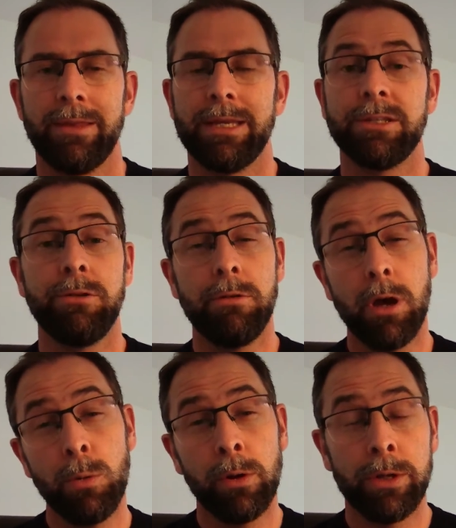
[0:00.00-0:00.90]
There's
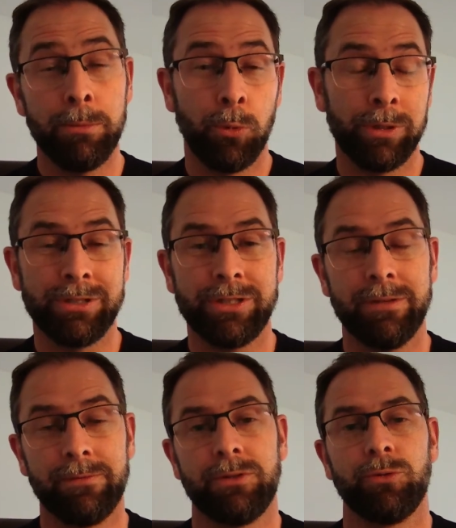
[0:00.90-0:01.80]
no early morning
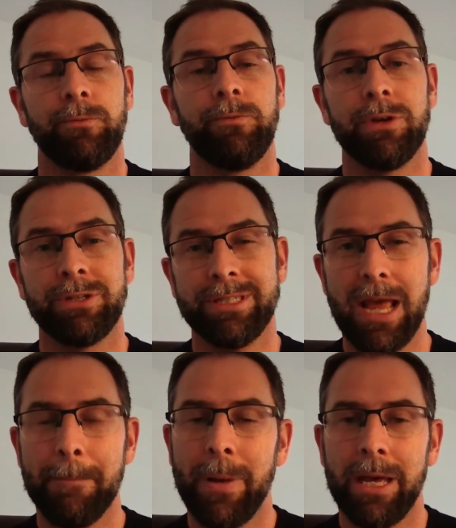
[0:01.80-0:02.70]
stiffness or first
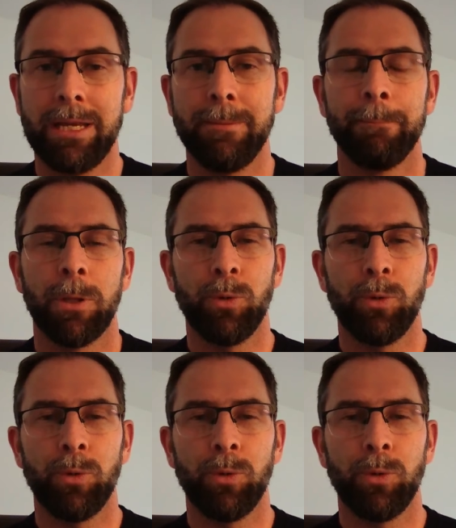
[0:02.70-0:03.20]
step pain,